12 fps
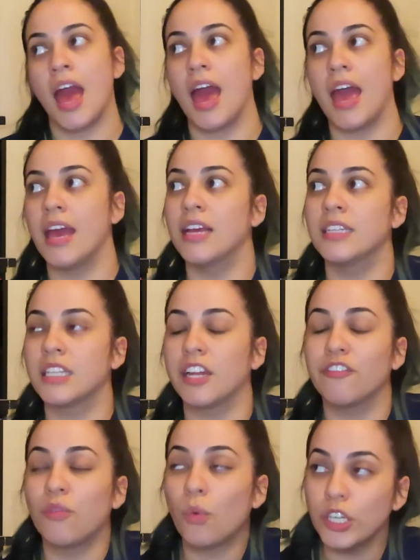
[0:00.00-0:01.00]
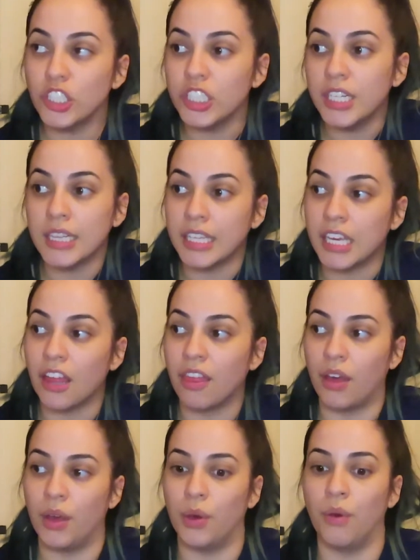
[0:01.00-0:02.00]
And unfortunately,
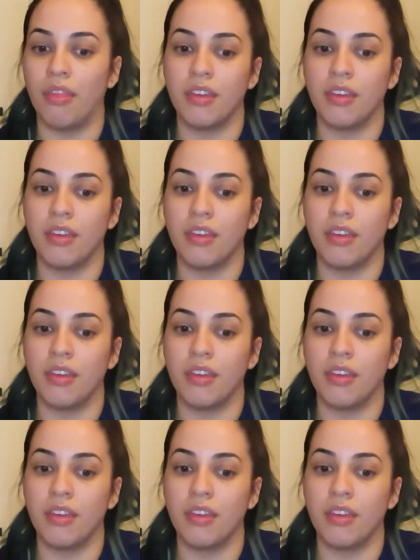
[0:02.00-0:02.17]
though,